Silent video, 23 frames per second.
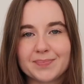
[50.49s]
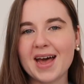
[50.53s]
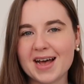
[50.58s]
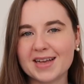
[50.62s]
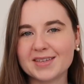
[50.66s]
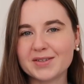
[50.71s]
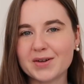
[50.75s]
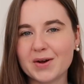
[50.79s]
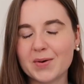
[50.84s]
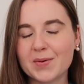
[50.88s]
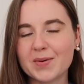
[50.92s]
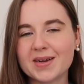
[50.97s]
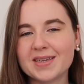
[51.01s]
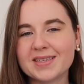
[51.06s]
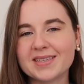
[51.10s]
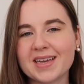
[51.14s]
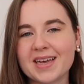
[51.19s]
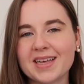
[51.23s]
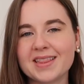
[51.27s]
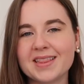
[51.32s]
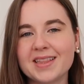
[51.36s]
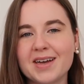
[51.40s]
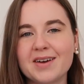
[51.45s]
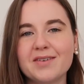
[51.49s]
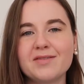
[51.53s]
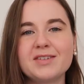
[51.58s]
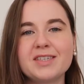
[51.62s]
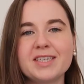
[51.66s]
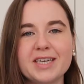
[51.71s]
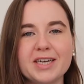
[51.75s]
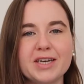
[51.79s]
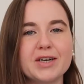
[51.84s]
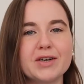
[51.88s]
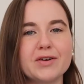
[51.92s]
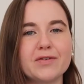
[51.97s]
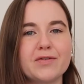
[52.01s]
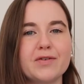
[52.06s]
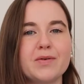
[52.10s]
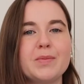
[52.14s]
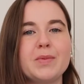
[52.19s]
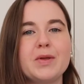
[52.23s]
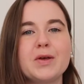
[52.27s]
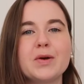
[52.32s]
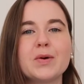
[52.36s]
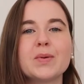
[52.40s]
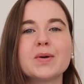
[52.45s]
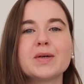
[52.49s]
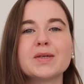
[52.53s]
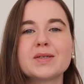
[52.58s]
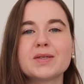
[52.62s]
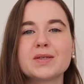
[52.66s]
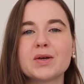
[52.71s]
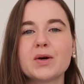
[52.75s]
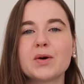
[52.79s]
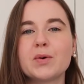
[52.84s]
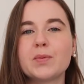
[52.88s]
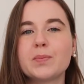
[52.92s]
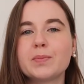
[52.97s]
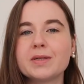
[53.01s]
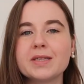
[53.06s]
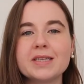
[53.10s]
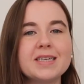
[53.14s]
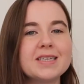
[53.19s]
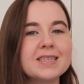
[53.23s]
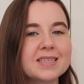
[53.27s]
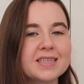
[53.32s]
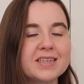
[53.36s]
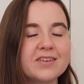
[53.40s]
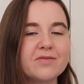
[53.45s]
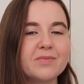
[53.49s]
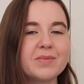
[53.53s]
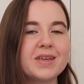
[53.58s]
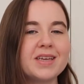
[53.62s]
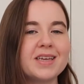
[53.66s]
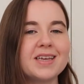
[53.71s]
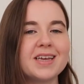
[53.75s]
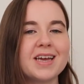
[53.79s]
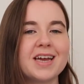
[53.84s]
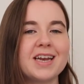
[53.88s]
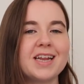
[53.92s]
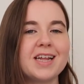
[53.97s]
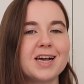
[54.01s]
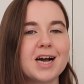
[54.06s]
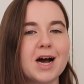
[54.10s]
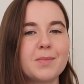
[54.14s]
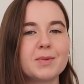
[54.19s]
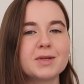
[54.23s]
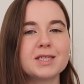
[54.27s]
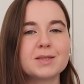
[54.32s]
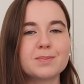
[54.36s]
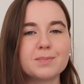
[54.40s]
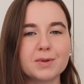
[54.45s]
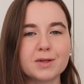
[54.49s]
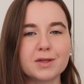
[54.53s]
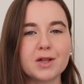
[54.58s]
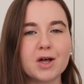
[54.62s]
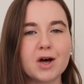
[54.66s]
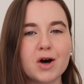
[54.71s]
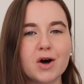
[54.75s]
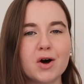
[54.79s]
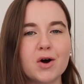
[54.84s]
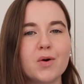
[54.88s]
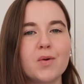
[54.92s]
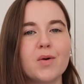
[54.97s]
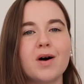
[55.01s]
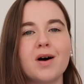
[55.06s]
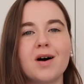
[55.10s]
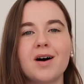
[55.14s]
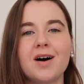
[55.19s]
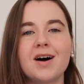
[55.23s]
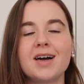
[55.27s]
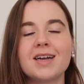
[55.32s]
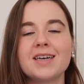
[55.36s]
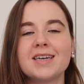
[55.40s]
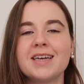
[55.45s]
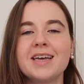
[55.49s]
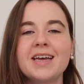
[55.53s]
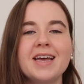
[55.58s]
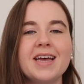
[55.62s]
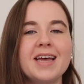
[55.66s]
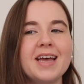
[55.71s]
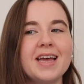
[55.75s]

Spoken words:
As always, I love to hear from you, so please leave me any comments below on